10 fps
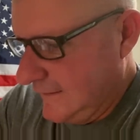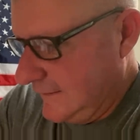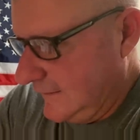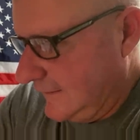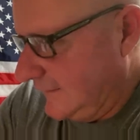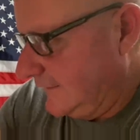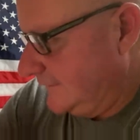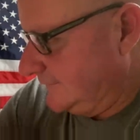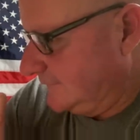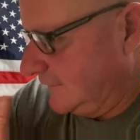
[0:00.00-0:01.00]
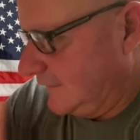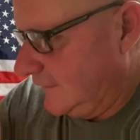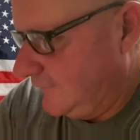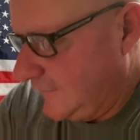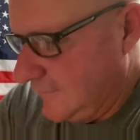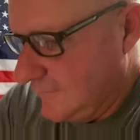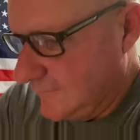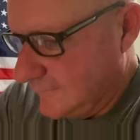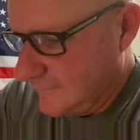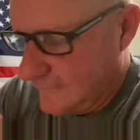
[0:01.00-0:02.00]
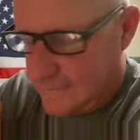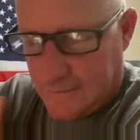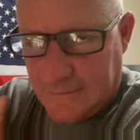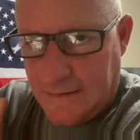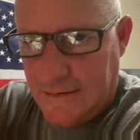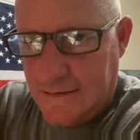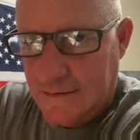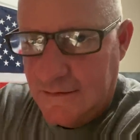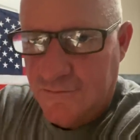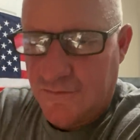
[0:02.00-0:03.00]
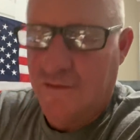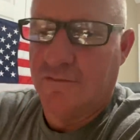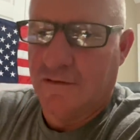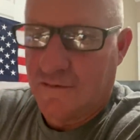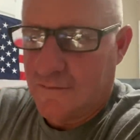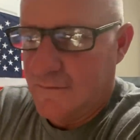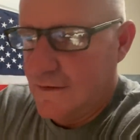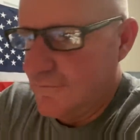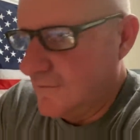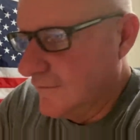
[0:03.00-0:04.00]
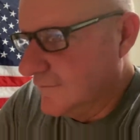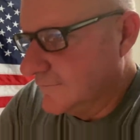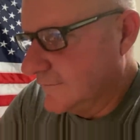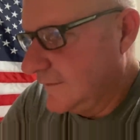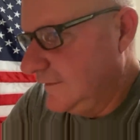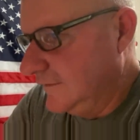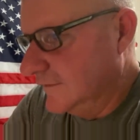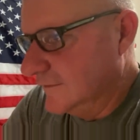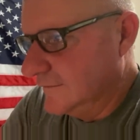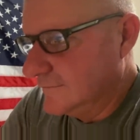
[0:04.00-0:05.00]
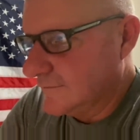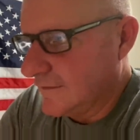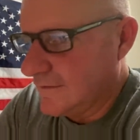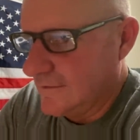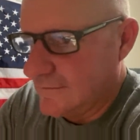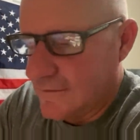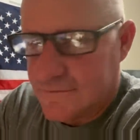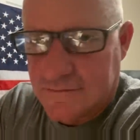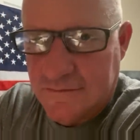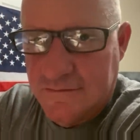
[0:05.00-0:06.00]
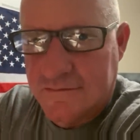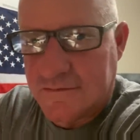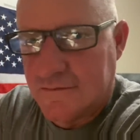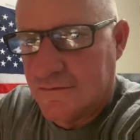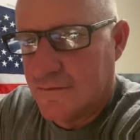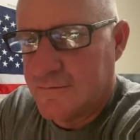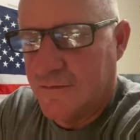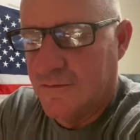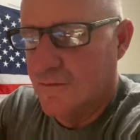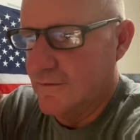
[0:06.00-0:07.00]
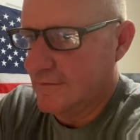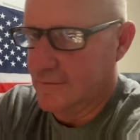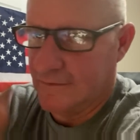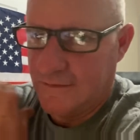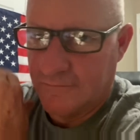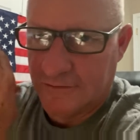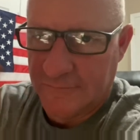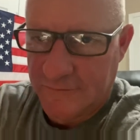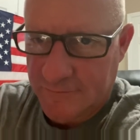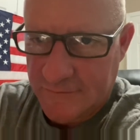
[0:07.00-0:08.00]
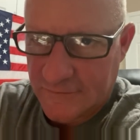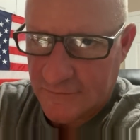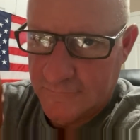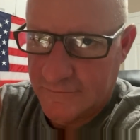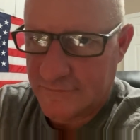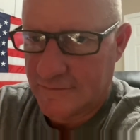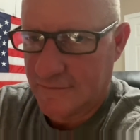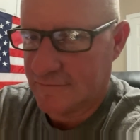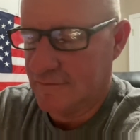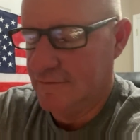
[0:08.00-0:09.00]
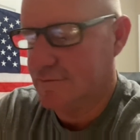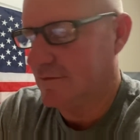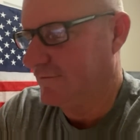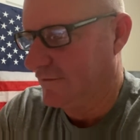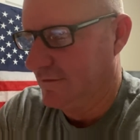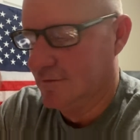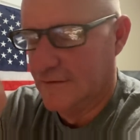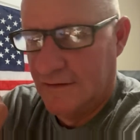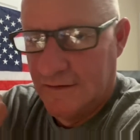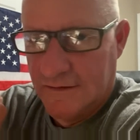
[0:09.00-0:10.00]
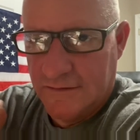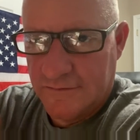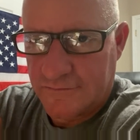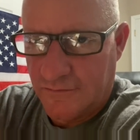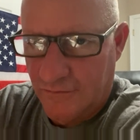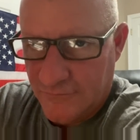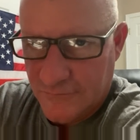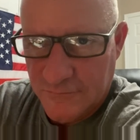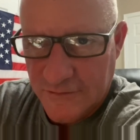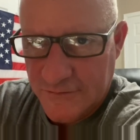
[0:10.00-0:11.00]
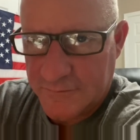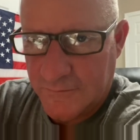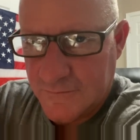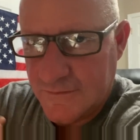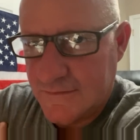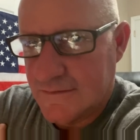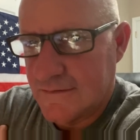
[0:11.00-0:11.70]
uh, if you need any tree work, I mean, if you're here, uh, Tuscaloosa, Northport, or anywhere in between Columbus and Tuscaloosa, if you're Starkville, West Point,